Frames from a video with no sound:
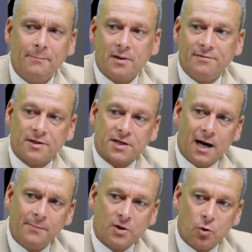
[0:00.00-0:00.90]
I believe this
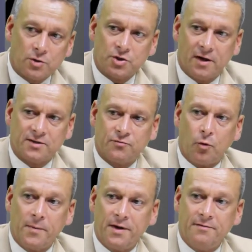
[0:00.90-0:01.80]
Common Core is
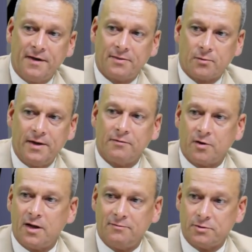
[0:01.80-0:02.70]
transformative at 3
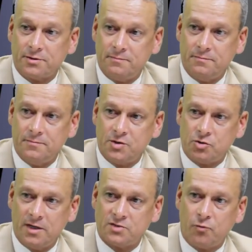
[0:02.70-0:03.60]
different levels. It's
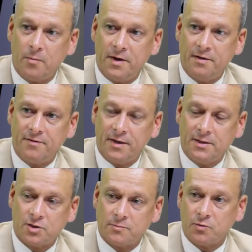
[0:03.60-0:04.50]
transformative
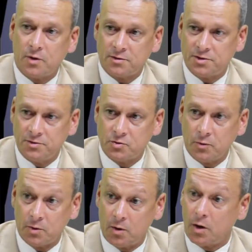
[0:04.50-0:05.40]
in terms of what our
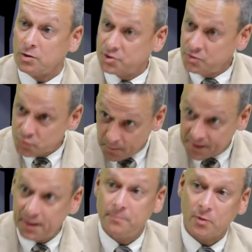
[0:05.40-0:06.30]
students will learn. Our students will
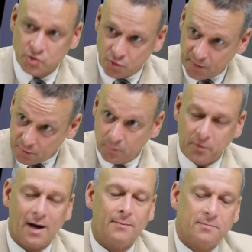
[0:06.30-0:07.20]
become those critical
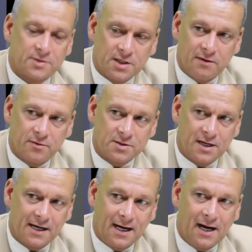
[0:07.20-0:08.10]
problem
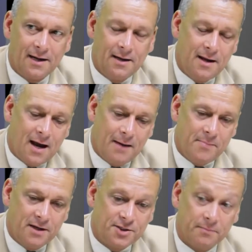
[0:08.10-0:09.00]
solvers like I
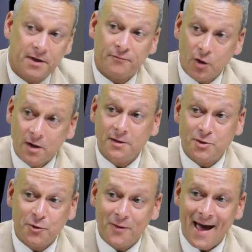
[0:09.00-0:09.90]
mentioned. But if you're going to
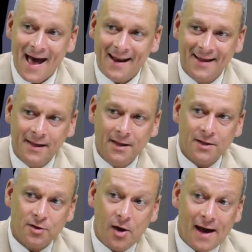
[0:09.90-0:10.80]
do that,
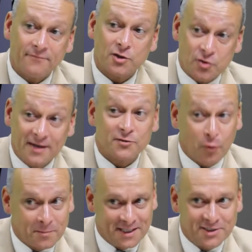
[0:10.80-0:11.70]
you have to
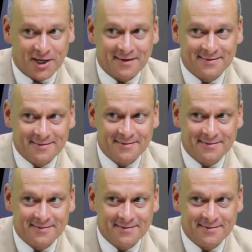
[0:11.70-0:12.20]
transform teaching.